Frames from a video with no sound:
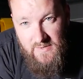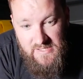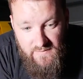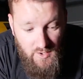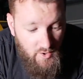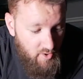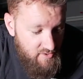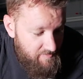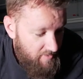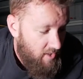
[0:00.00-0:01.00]
the rest of the video
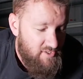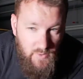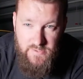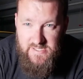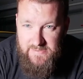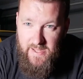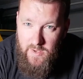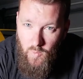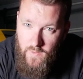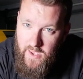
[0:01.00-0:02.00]
goes, but I just wanted to
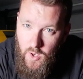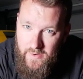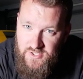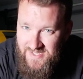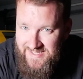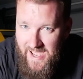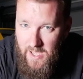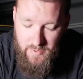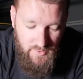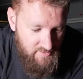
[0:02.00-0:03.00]
explain what the hell had just
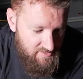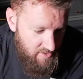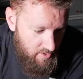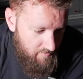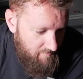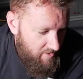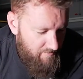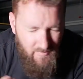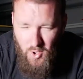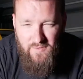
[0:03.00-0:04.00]
happened
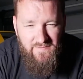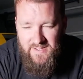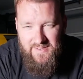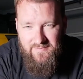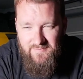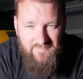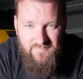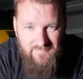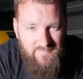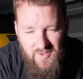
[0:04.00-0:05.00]
and hopefully
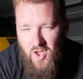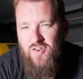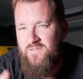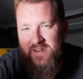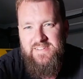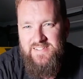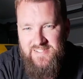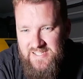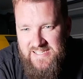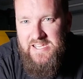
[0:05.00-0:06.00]

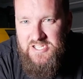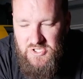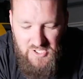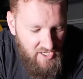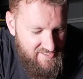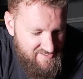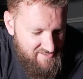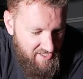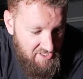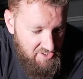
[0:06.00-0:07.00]
teach you
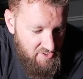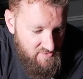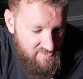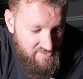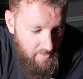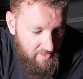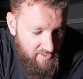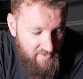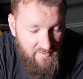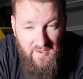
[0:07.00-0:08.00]
guys and girls
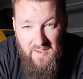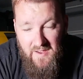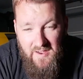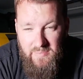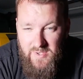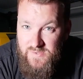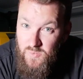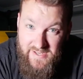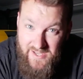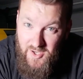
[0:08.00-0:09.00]
something, because
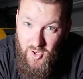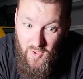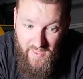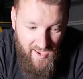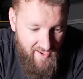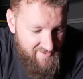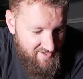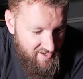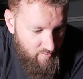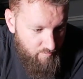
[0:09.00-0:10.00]
we didn't know that
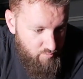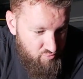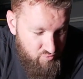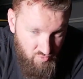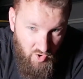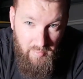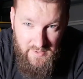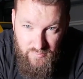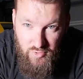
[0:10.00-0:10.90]
and it properly